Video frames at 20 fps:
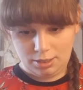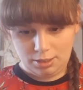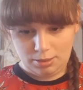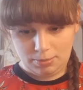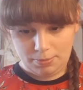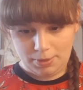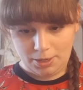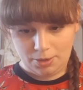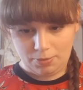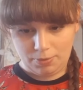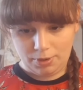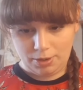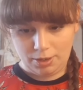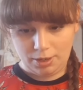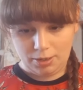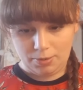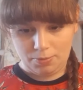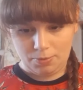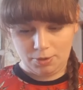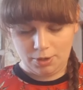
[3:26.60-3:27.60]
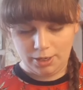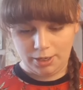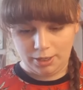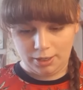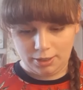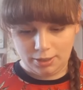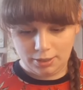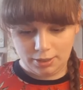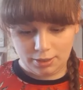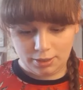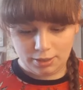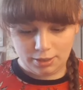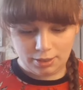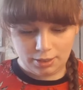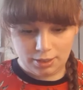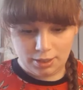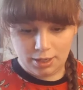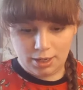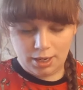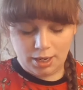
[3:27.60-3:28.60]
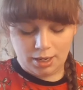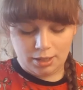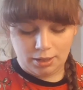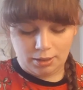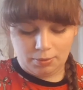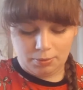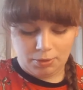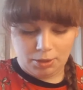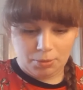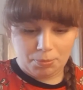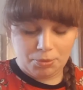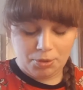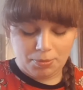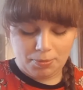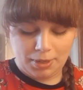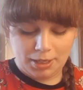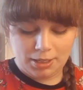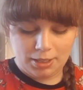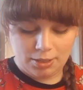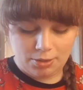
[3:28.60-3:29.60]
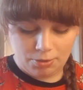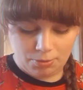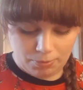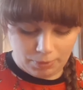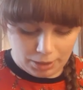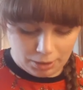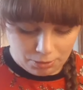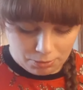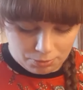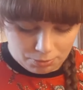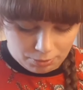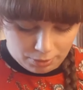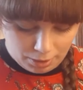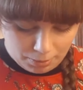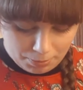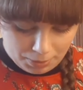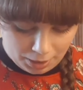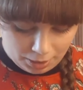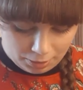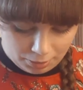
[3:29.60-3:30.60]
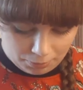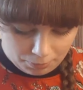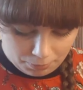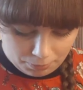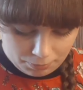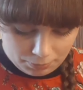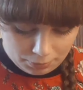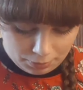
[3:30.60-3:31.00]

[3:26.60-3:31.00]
about where I want it, and then I'm going to put my needle right through that bottom,